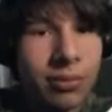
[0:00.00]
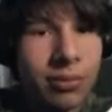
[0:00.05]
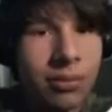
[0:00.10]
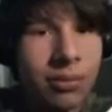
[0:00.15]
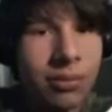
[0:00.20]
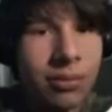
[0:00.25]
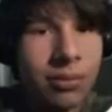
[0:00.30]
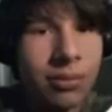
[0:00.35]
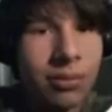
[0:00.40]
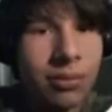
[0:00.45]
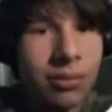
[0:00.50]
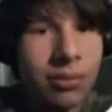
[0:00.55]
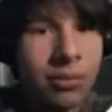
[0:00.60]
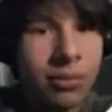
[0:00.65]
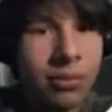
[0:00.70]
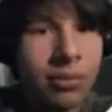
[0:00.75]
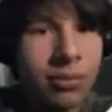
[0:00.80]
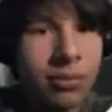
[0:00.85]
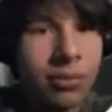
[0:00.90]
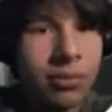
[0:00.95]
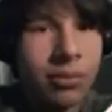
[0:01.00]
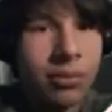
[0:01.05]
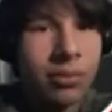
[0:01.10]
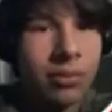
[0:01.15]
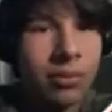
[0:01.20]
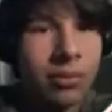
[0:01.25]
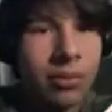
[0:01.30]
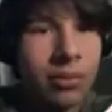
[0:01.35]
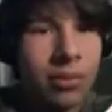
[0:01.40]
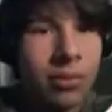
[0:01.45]

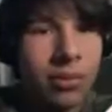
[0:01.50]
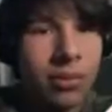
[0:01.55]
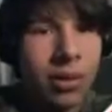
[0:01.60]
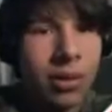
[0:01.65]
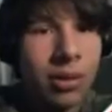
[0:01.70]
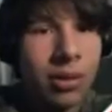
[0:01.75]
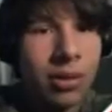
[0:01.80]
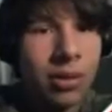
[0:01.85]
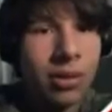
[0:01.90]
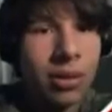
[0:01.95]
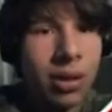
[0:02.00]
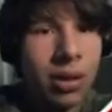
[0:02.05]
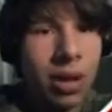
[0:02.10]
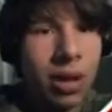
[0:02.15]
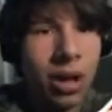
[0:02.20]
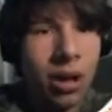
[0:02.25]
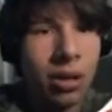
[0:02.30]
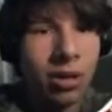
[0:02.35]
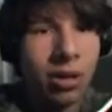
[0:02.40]
No one is speaking in this clip.